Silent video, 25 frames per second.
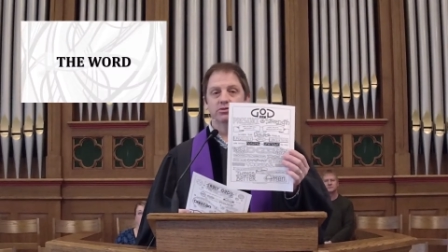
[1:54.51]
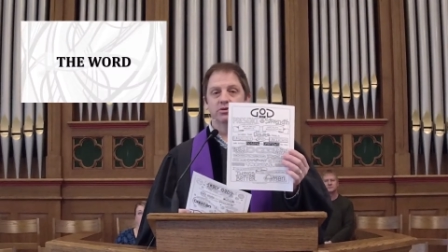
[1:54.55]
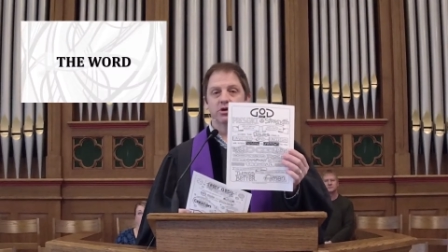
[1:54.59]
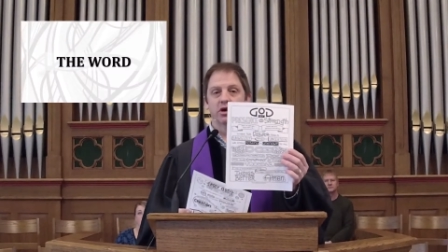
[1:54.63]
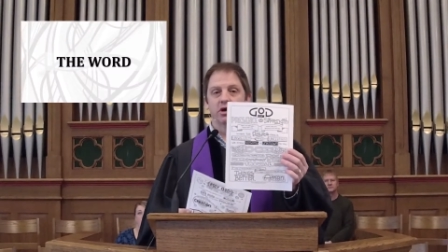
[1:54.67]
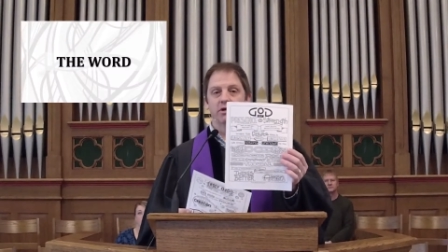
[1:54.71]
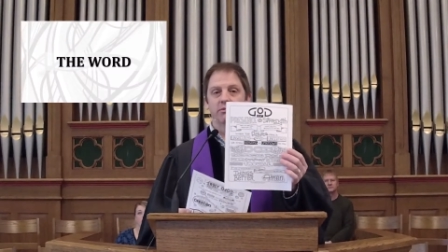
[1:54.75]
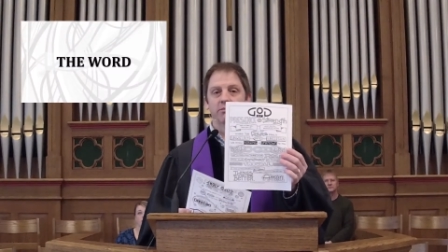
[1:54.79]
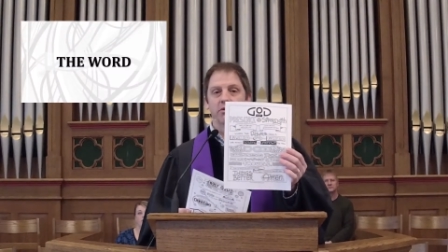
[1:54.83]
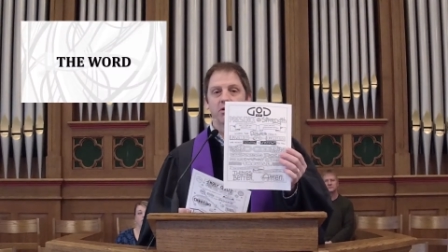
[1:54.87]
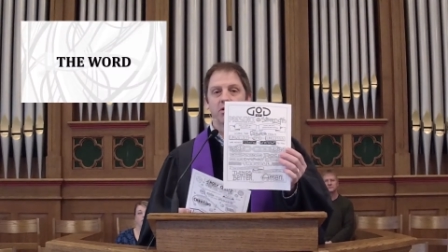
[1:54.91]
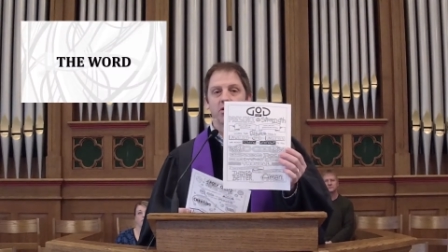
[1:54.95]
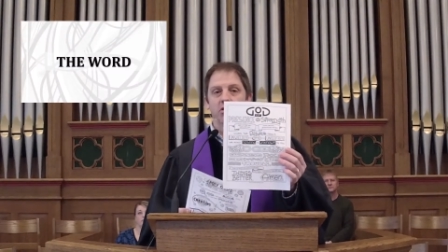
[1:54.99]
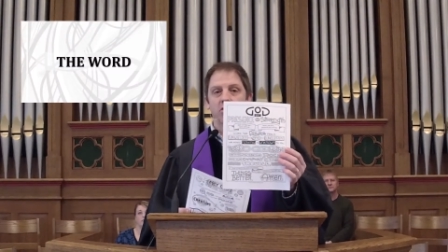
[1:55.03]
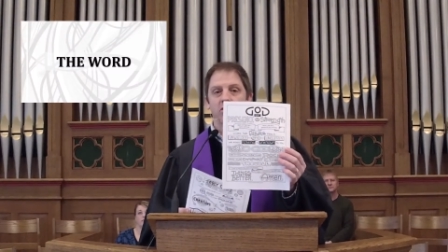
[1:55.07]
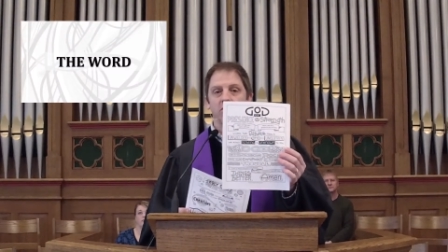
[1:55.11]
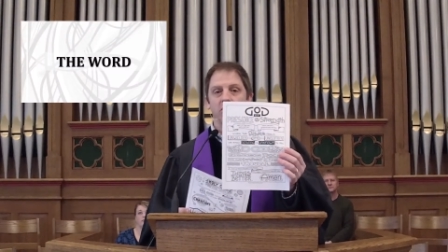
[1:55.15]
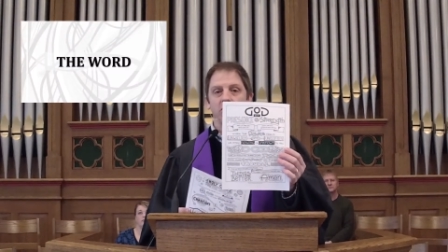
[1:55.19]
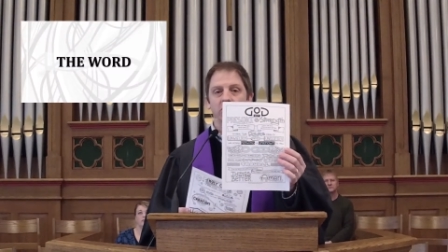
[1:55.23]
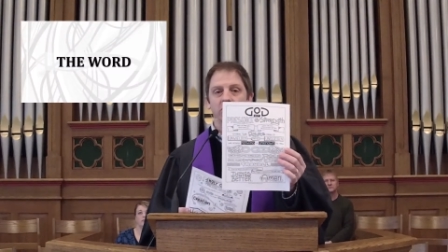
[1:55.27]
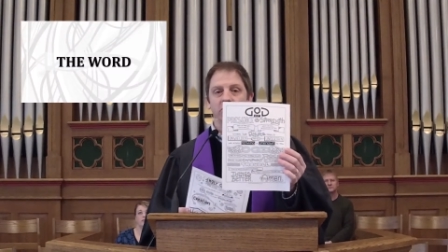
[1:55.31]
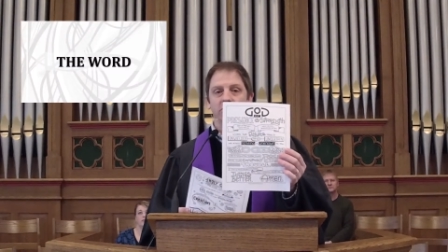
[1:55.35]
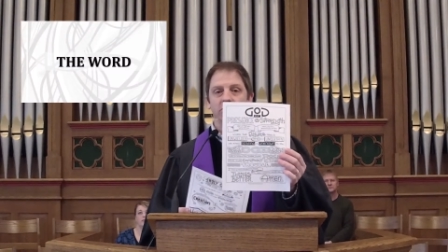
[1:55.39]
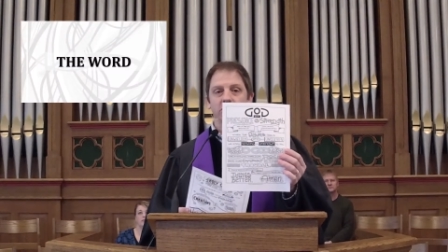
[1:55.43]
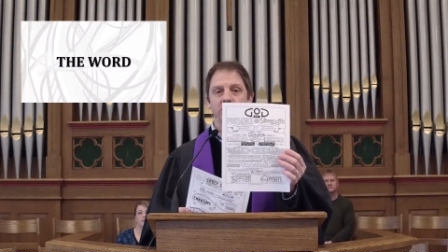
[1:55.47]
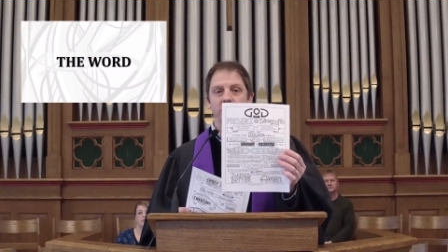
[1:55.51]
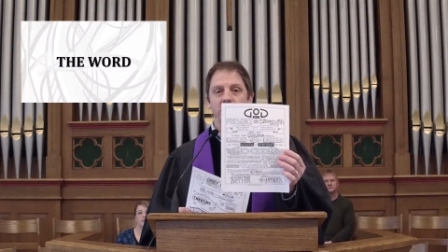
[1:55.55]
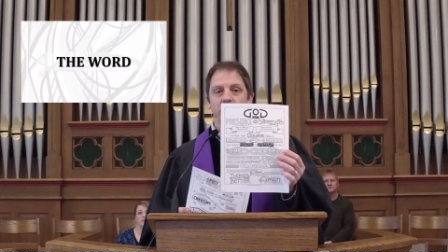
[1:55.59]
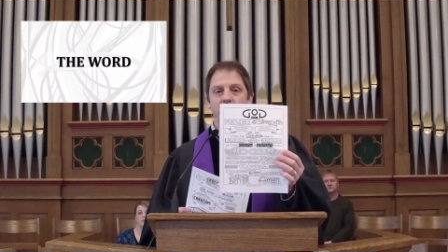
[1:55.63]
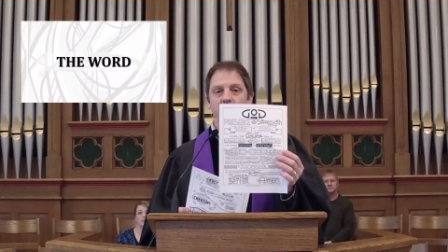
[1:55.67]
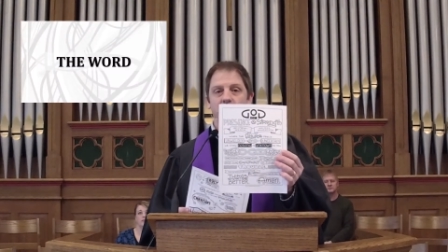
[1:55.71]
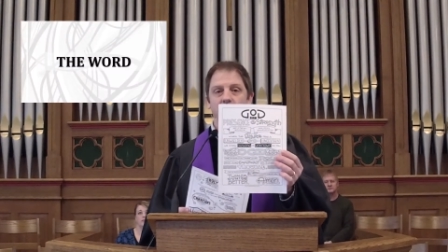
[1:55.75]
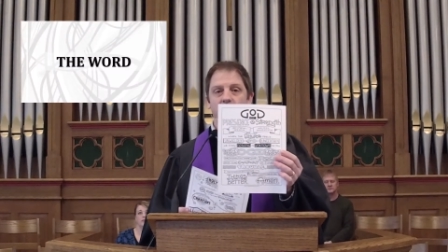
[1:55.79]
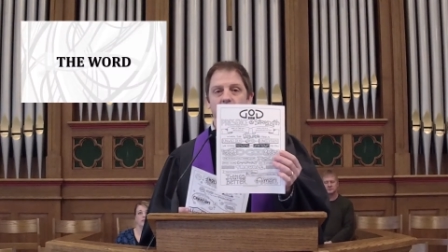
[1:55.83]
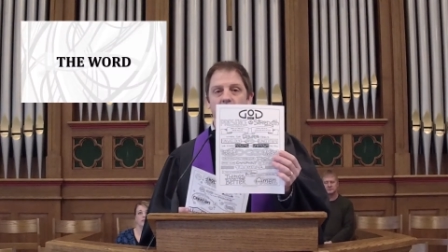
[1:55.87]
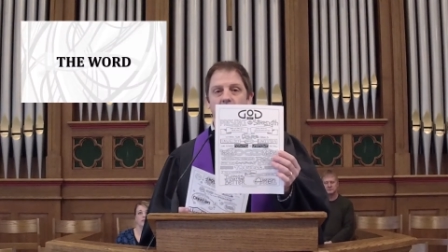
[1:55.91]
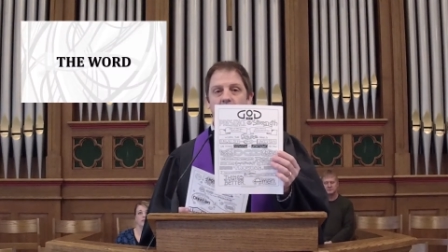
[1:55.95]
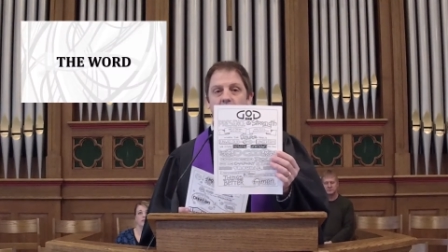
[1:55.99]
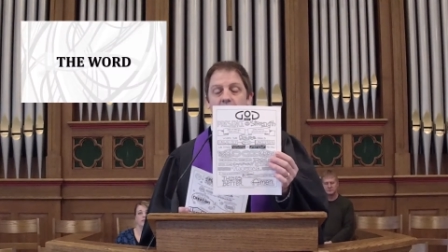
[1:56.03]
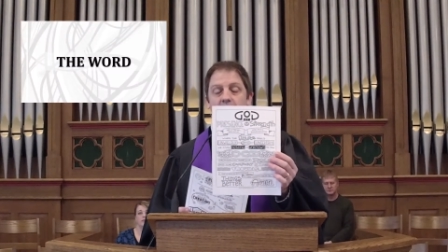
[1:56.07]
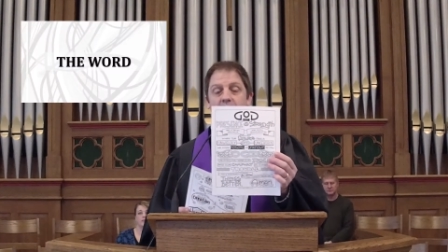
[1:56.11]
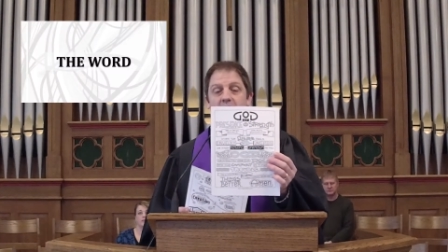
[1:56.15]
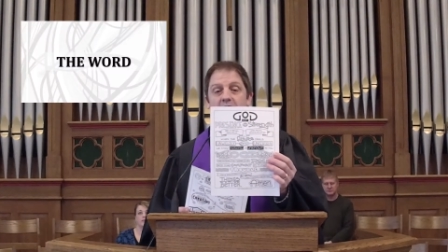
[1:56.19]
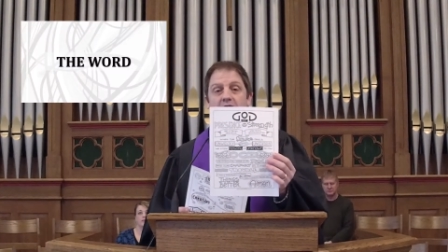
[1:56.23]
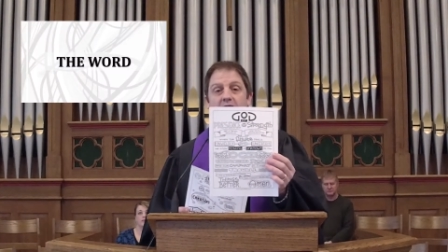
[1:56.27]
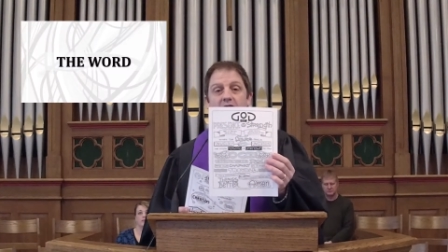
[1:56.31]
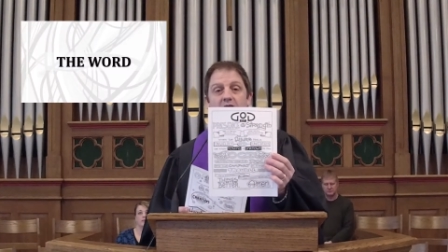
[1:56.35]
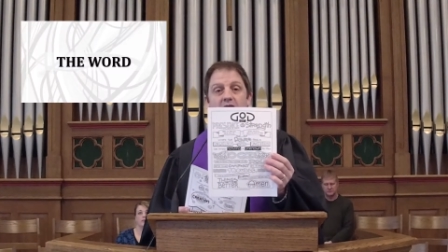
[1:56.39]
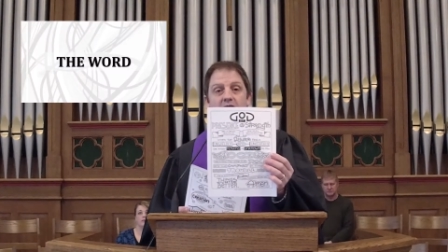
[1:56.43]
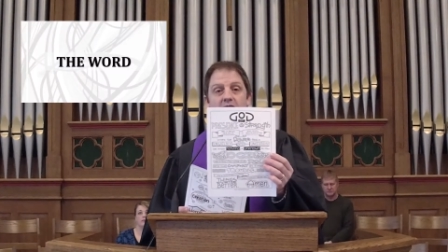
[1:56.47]
um, all uh, our
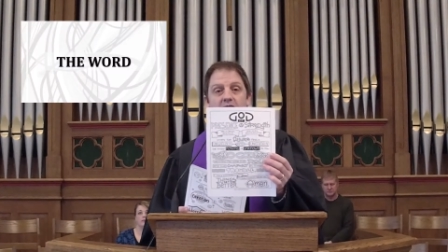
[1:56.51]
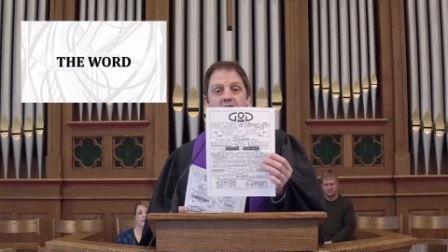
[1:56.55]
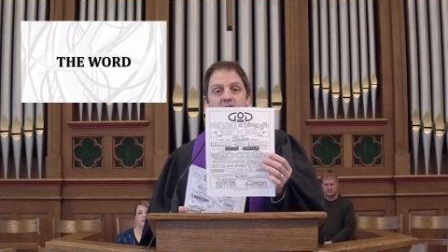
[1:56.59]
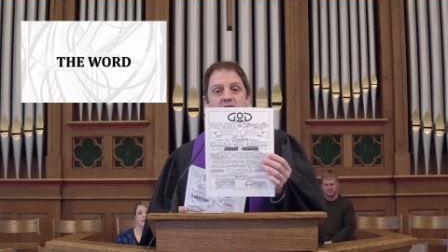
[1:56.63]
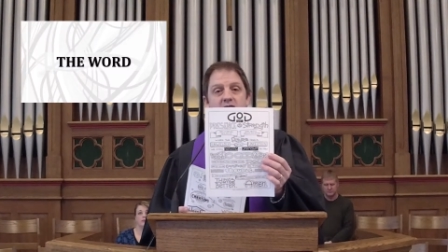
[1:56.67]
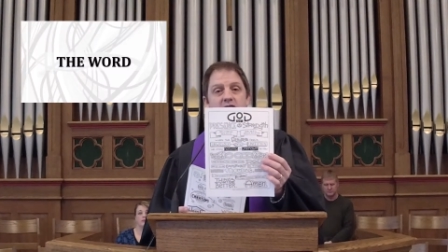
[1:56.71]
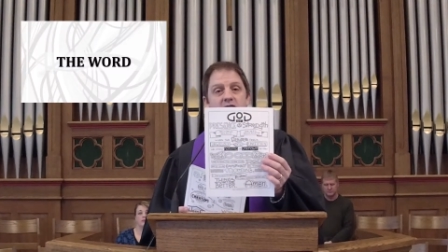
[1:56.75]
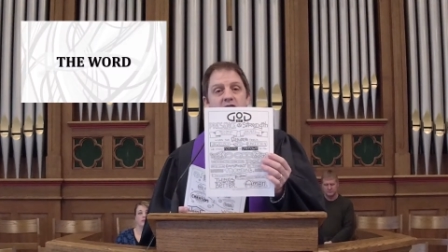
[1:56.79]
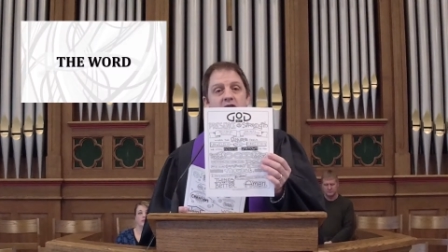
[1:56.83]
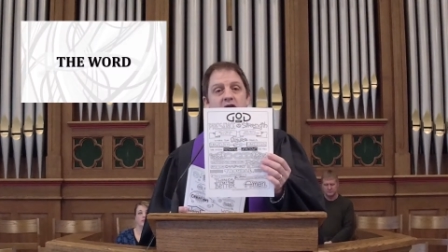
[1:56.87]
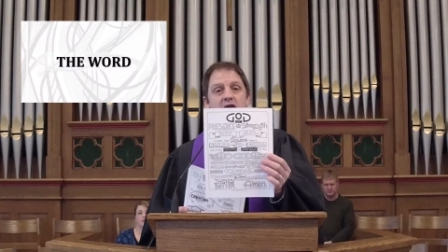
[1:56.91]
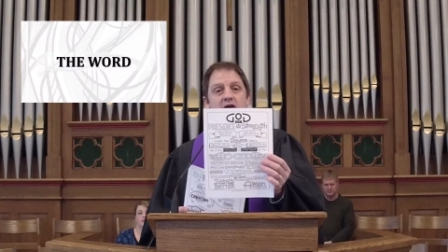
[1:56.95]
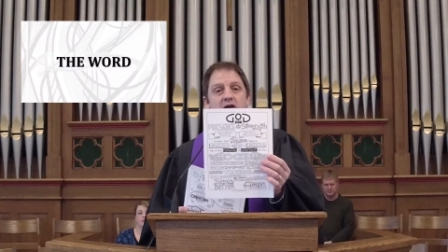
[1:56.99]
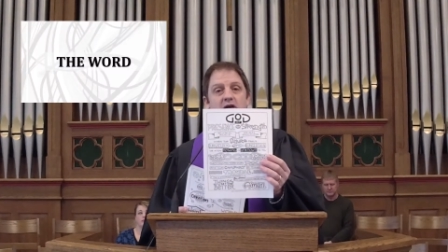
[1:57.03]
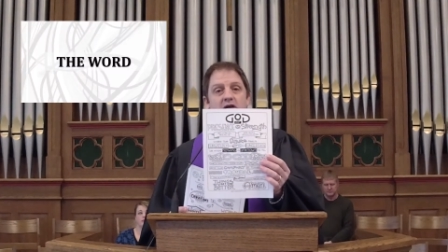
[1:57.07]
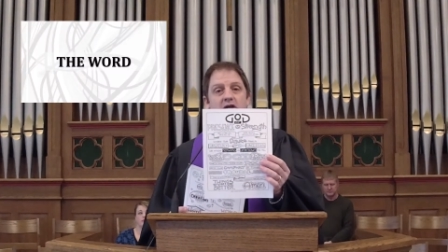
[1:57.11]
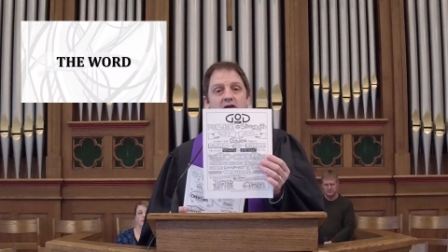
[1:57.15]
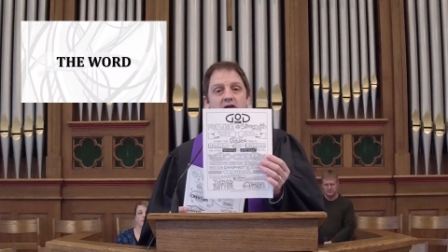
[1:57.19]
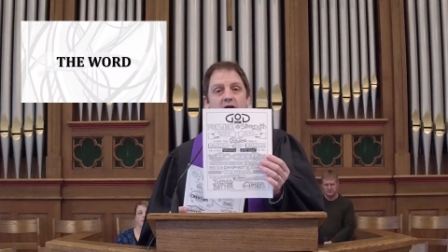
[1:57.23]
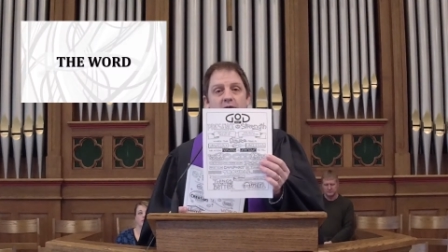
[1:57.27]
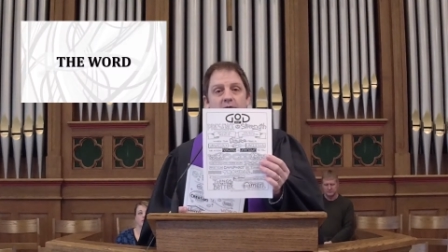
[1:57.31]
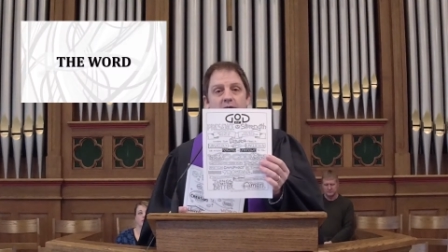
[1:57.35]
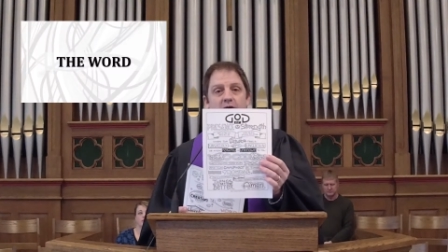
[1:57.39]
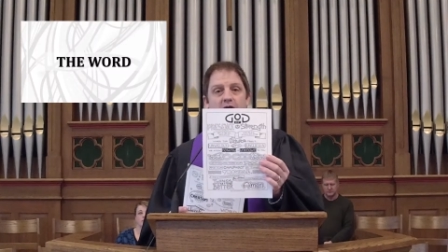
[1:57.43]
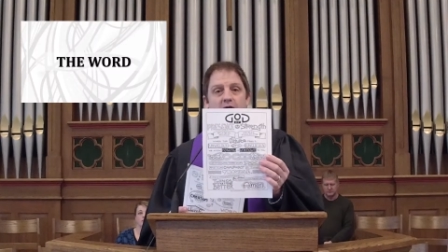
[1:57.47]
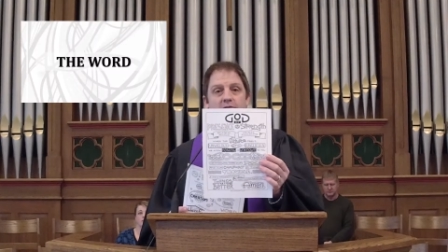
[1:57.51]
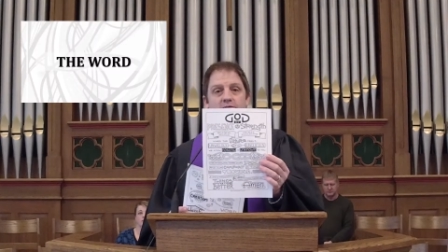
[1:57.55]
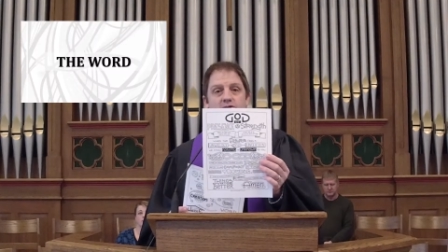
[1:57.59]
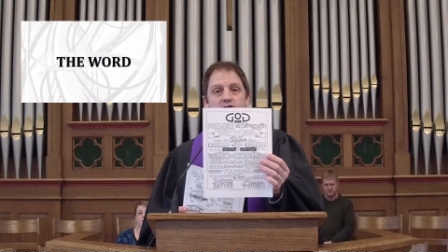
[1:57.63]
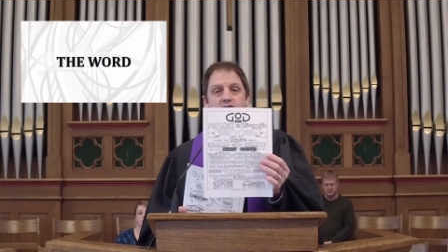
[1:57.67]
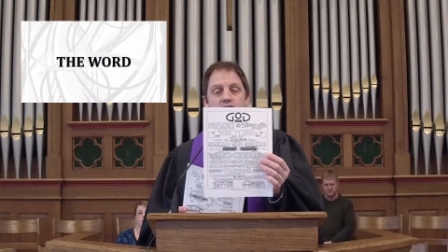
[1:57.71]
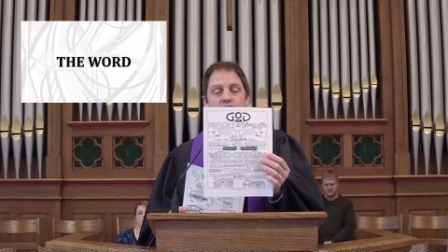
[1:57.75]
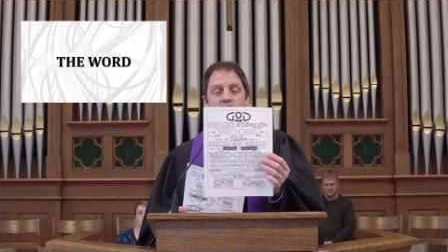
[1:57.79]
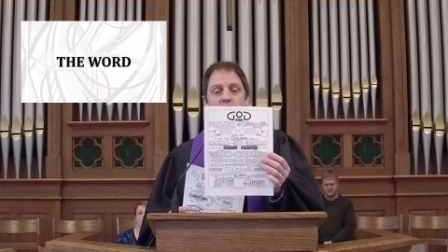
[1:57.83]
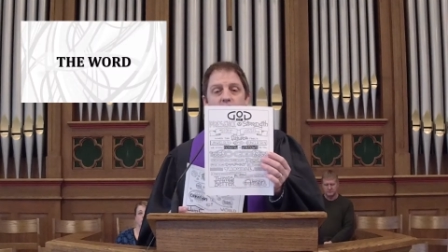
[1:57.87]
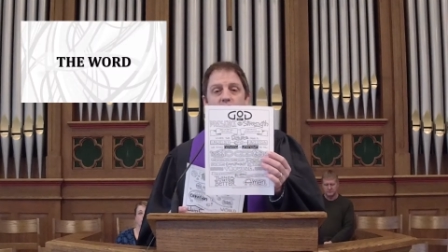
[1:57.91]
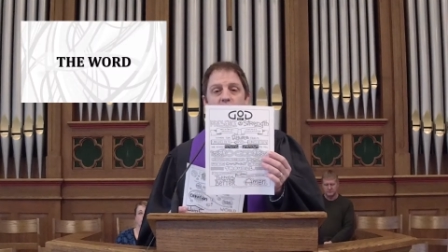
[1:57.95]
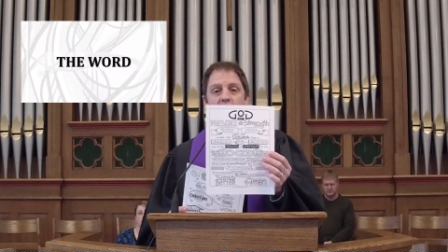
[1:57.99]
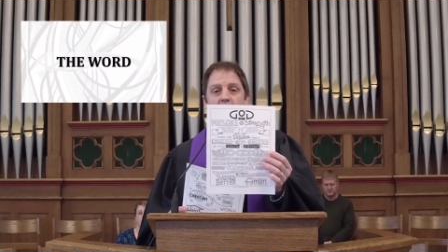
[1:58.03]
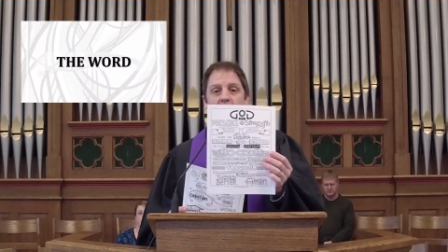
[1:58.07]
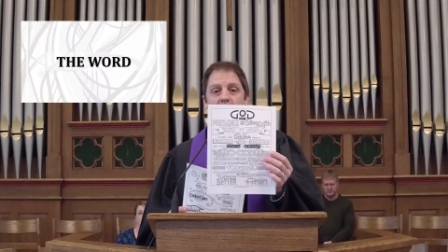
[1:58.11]
mailing list coming up soon.